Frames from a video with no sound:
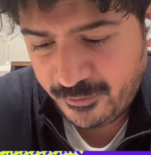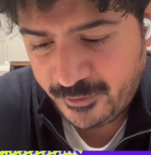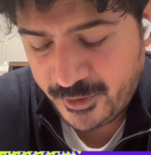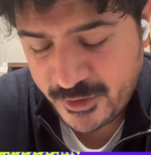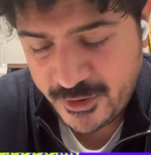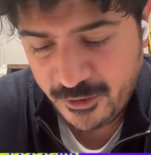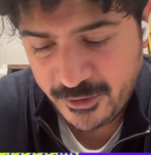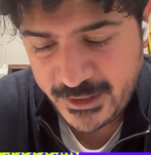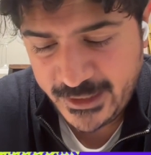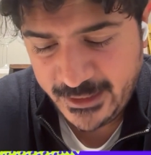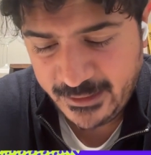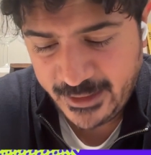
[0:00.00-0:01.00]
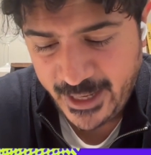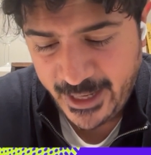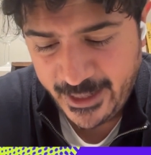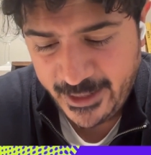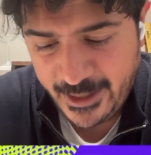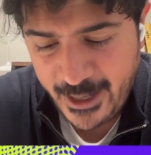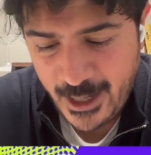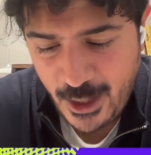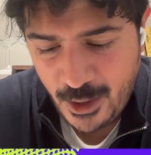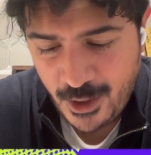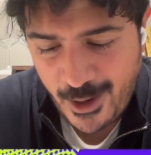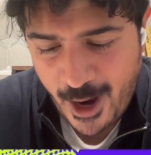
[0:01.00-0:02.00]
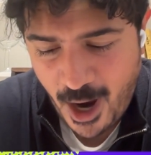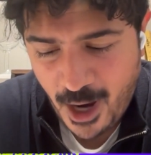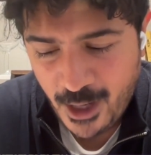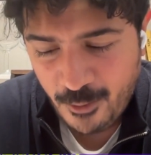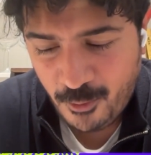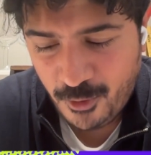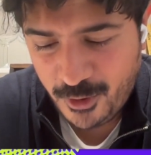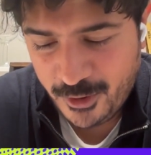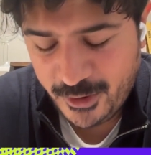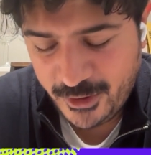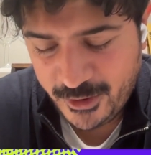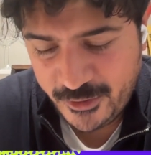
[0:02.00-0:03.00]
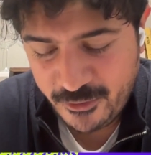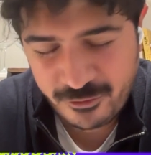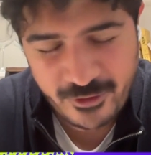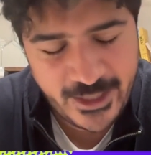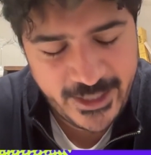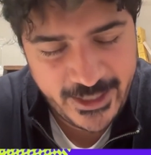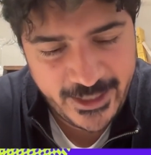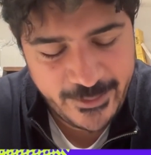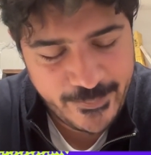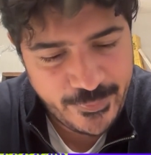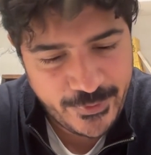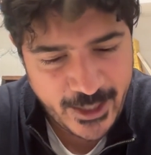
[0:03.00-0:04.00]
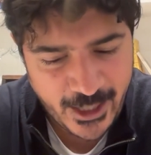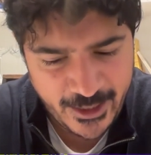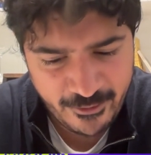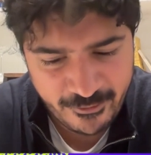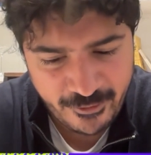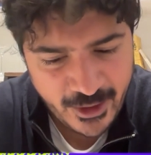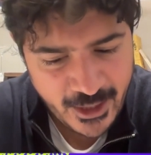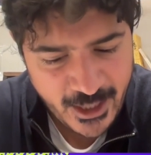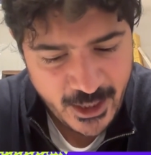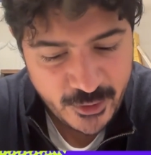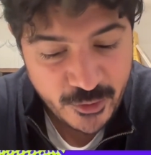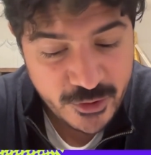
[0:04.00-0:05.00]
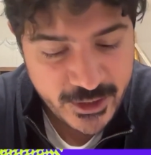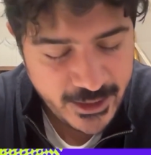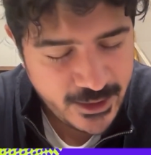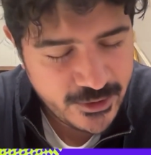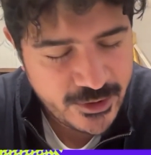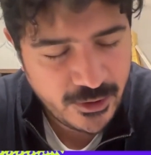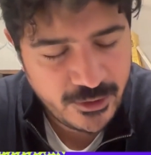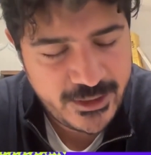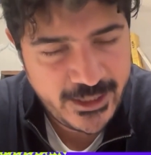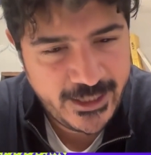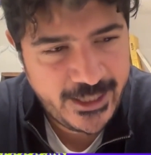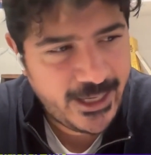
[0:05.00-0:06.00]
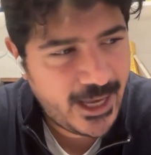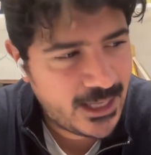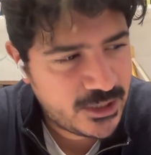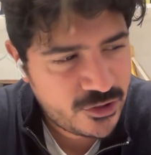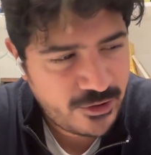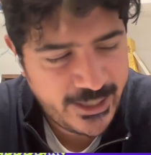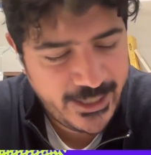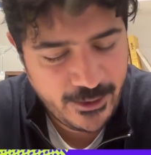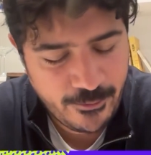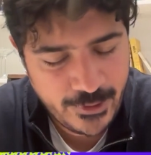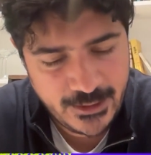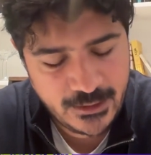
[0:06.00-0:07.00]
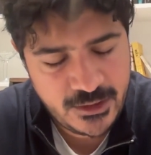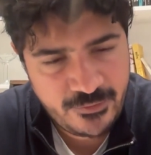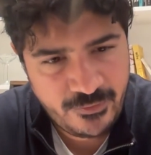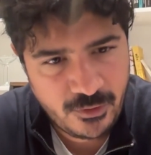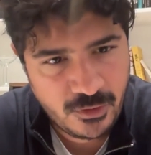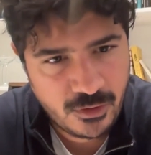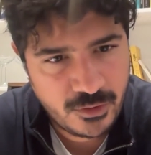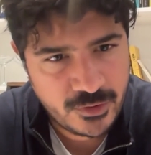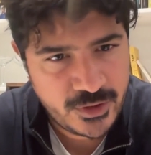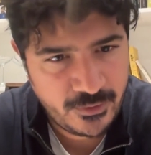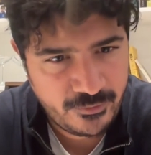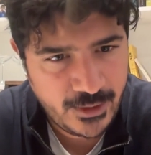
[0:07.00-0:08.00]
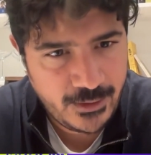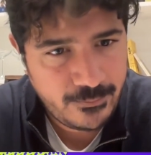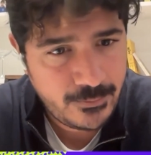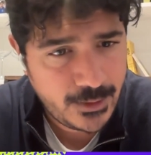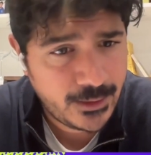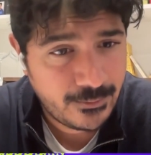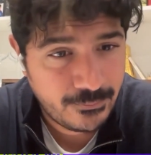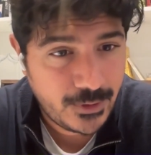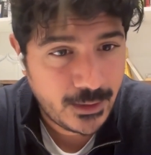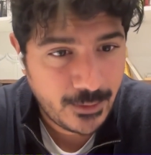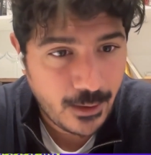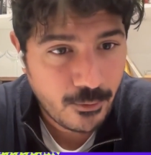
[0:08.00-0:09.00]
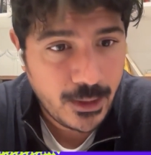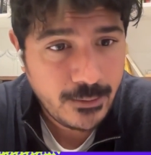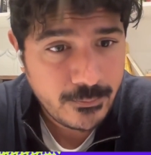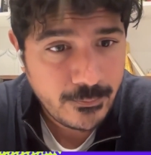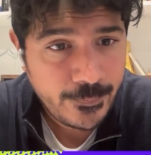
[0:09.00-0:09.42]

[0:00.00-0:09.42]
consulting, that I was already kind of using consulting as training wheels for software in that way.